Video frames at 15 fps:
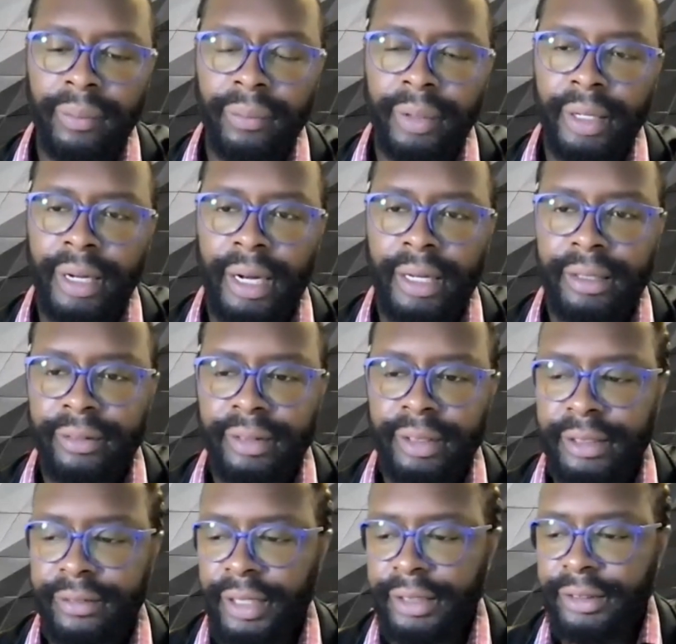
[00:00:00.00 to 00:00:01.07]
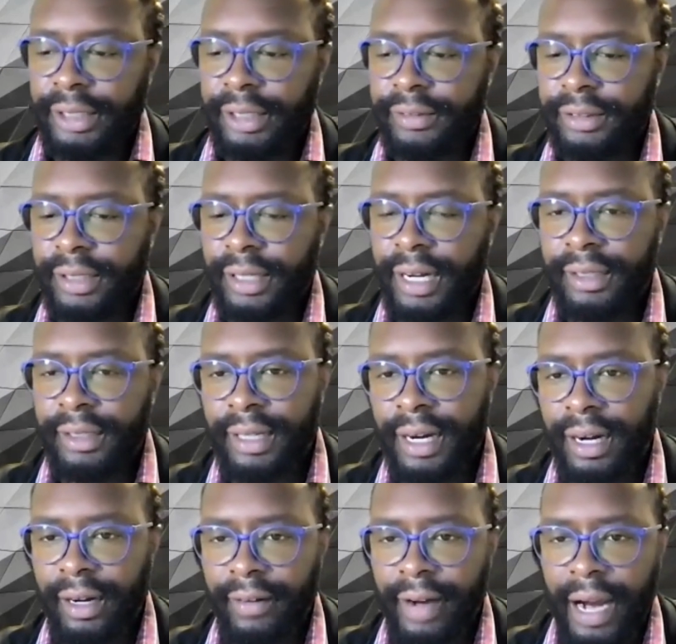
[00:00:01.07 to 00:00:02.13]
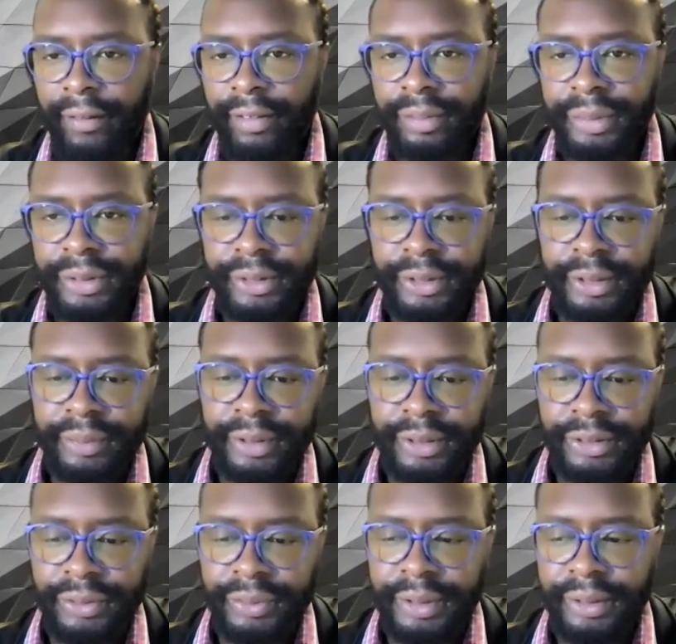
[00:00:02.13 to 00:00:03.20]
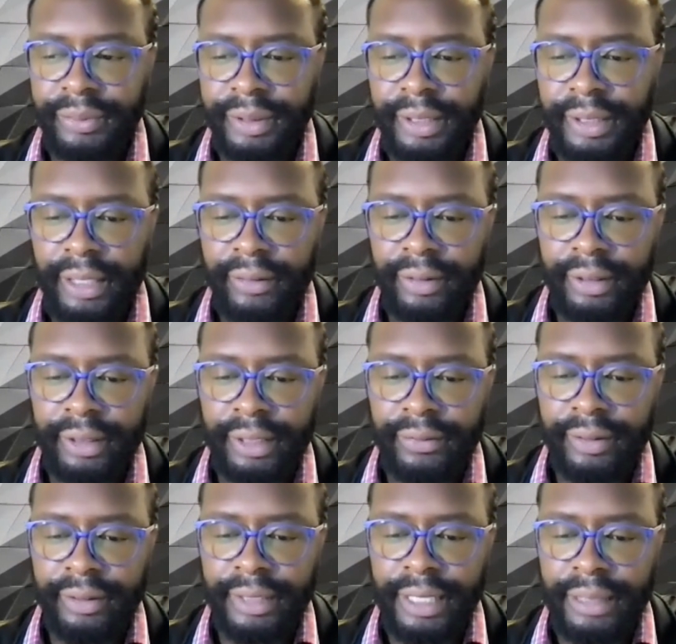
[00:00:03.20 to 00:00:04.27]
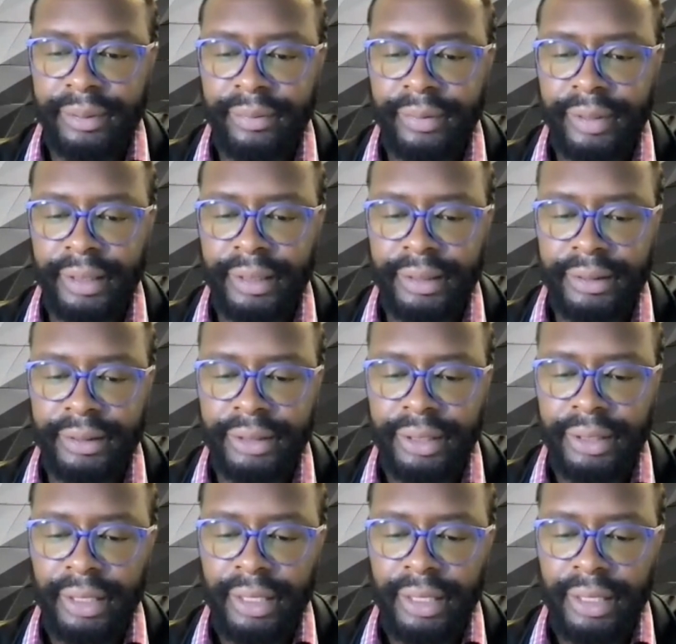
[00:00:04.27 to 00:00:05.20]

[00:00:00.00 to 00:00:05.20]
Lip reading: We kind of think of ourselves as not kind of like average museum because we cover different types of things.